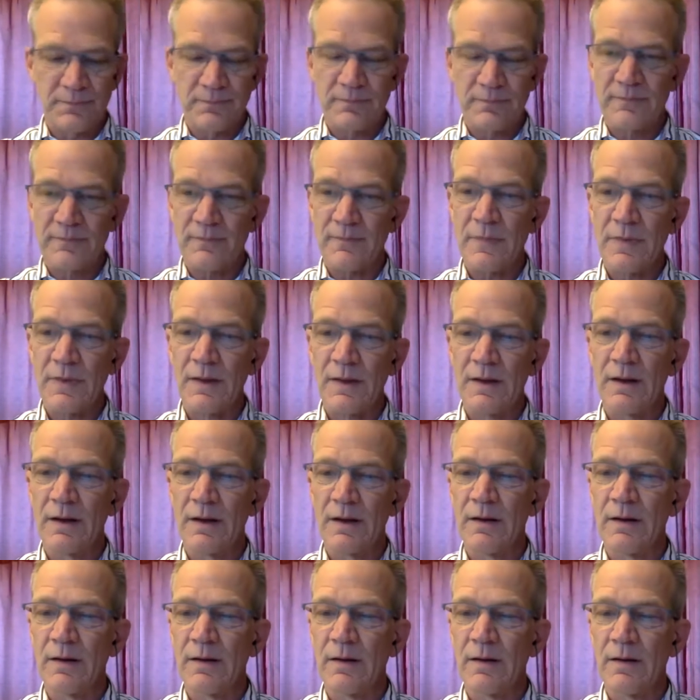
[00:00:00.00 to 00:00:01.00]

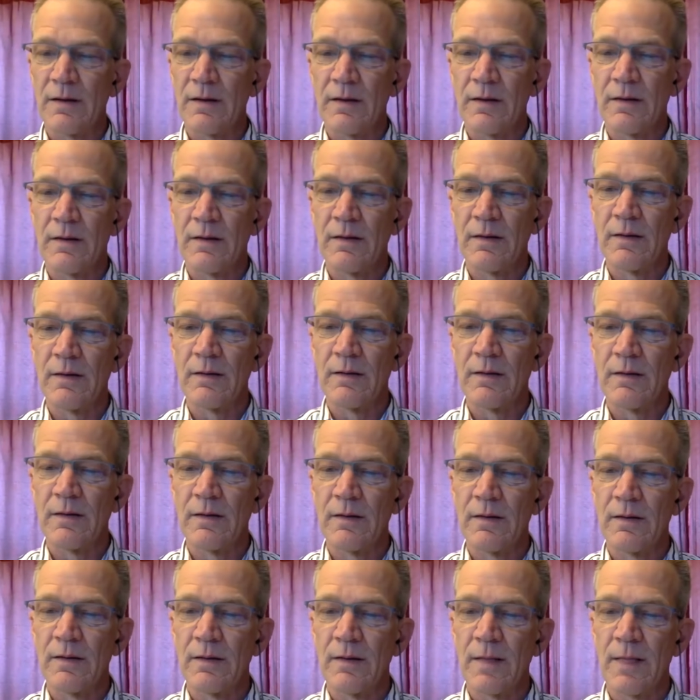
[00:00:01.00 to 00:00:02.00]

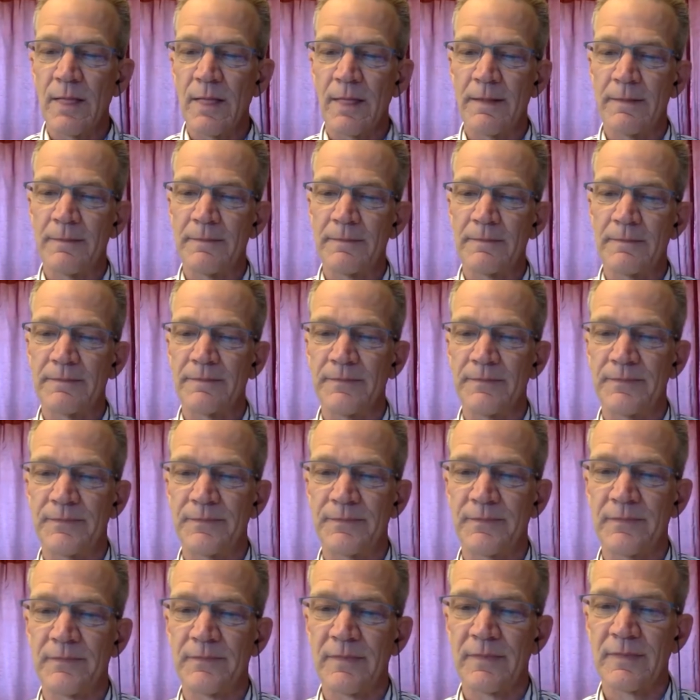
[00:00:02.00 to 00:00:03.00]

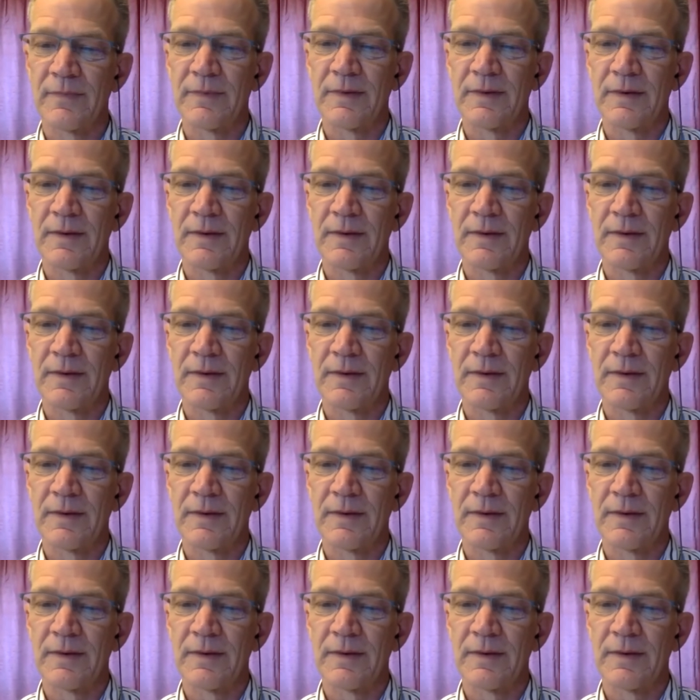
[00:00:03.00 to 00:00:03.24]
Nothing is said.